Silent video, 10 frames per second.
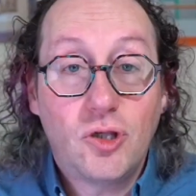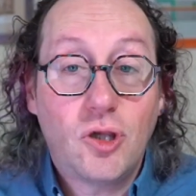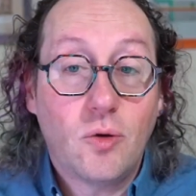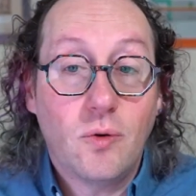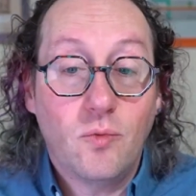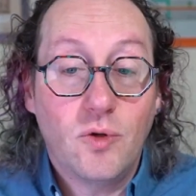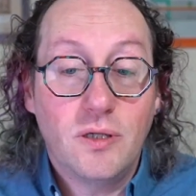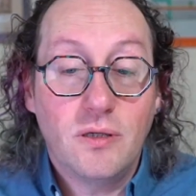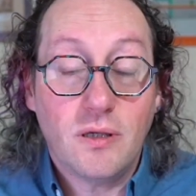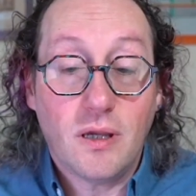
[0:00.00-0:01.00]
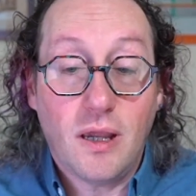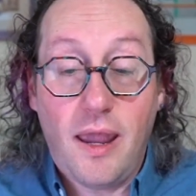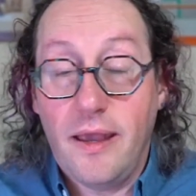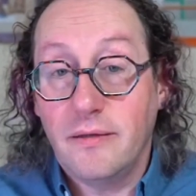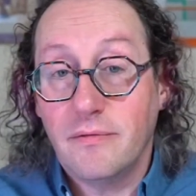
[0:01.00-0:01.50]
So it was,
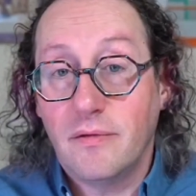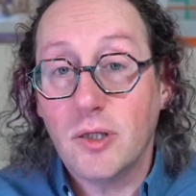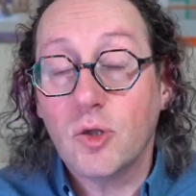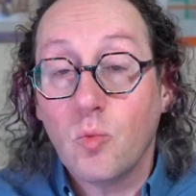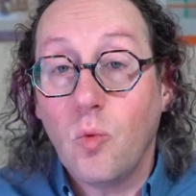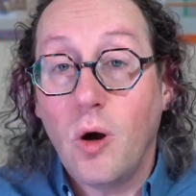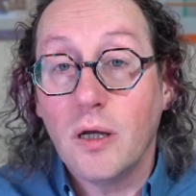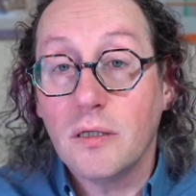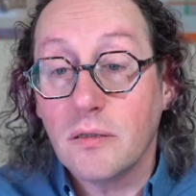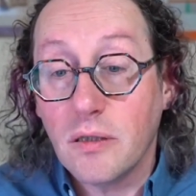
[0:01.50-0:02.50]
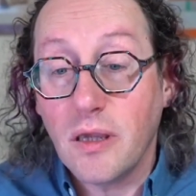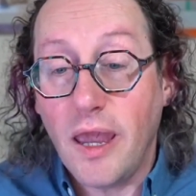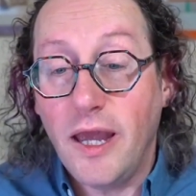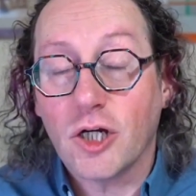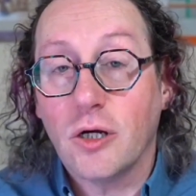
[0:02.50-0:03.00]
and this was the
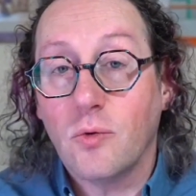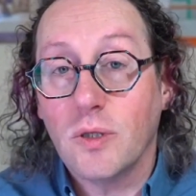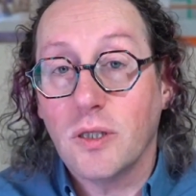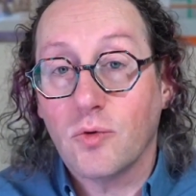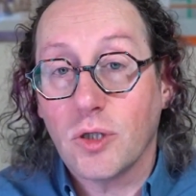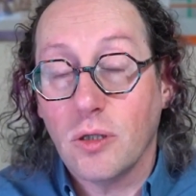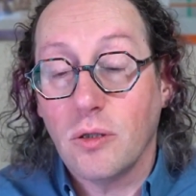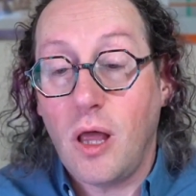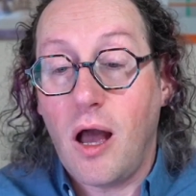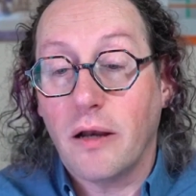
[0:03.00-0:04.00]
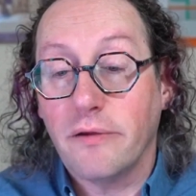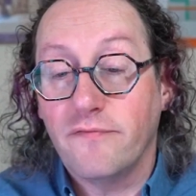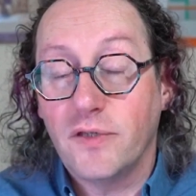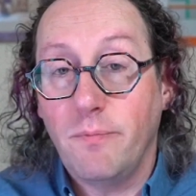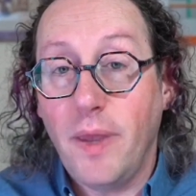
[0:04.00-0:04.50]
era when there was a lot
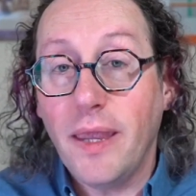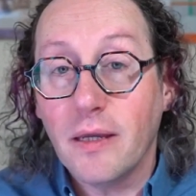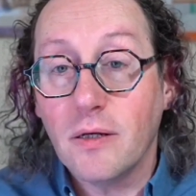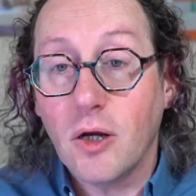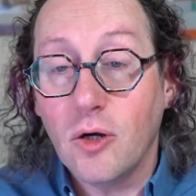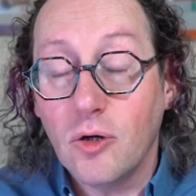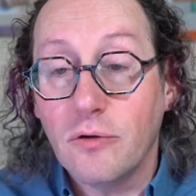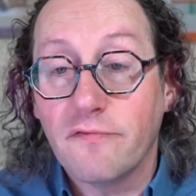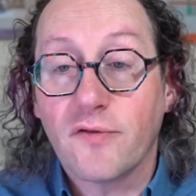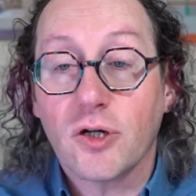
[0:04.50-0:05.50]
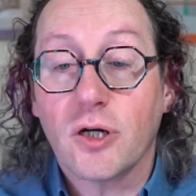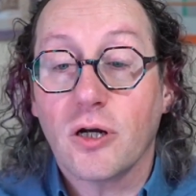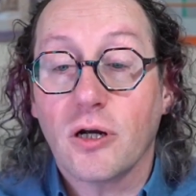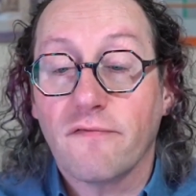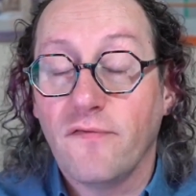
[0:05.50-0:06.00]
of debate
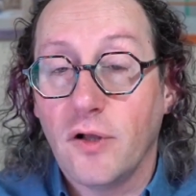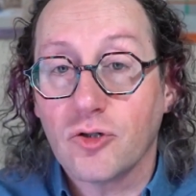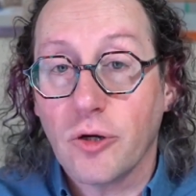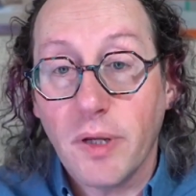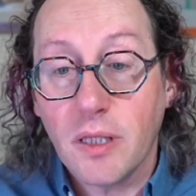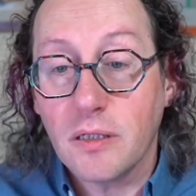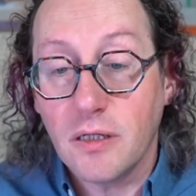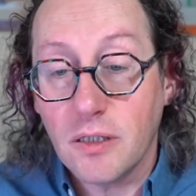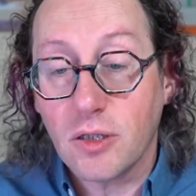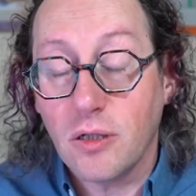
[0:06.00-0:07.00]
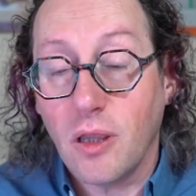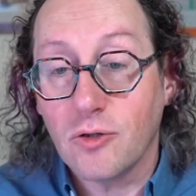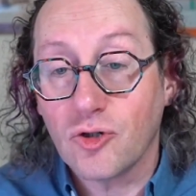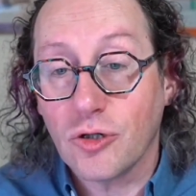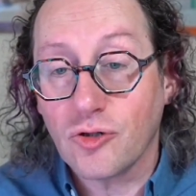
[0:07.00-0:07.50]
over vulnerability
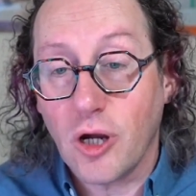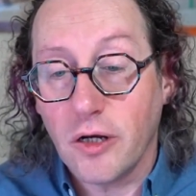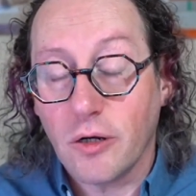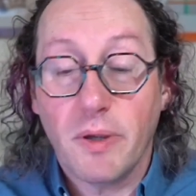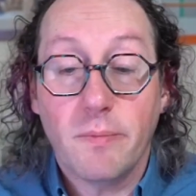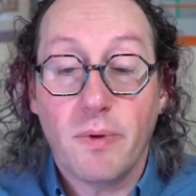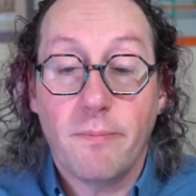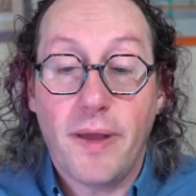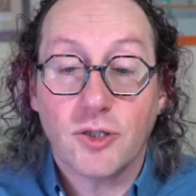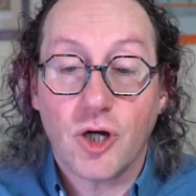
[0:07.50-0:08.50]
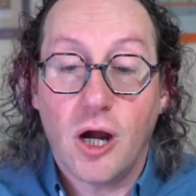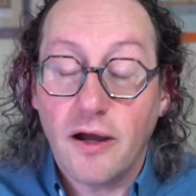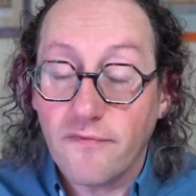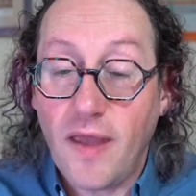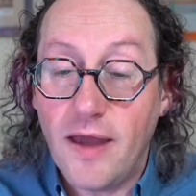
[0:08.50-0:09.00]
disclosure, right? Are people better
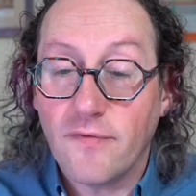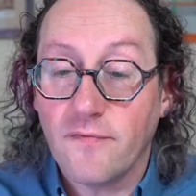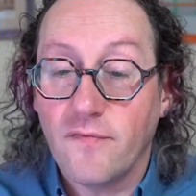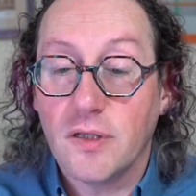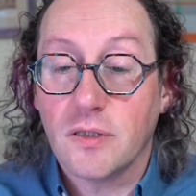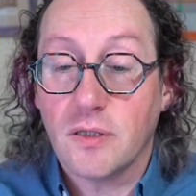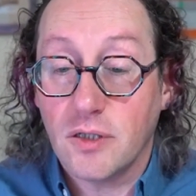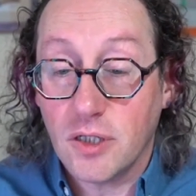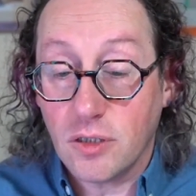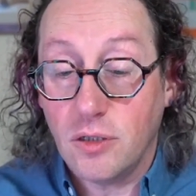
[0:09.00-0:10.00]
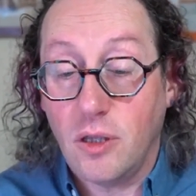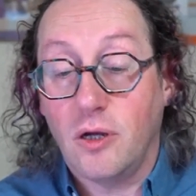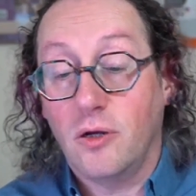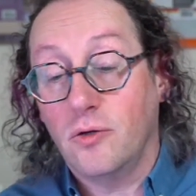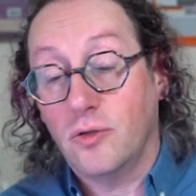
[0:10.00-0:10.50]
off having vulns
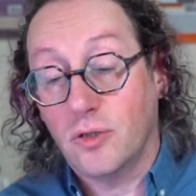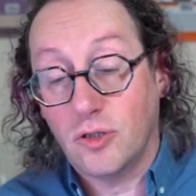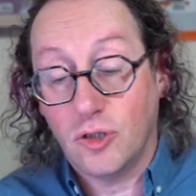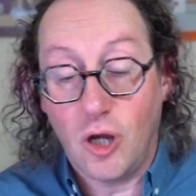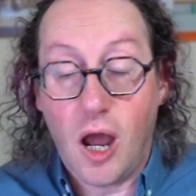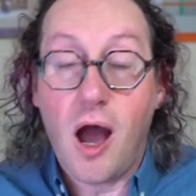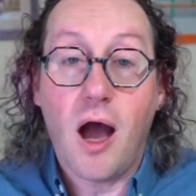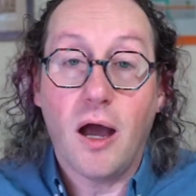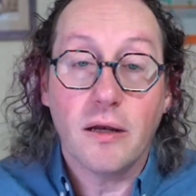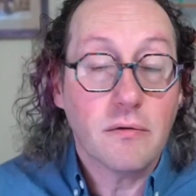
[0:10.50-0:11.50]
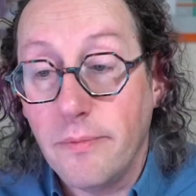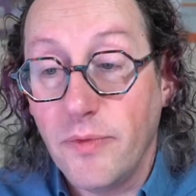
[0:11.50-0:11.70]
disclosed, not?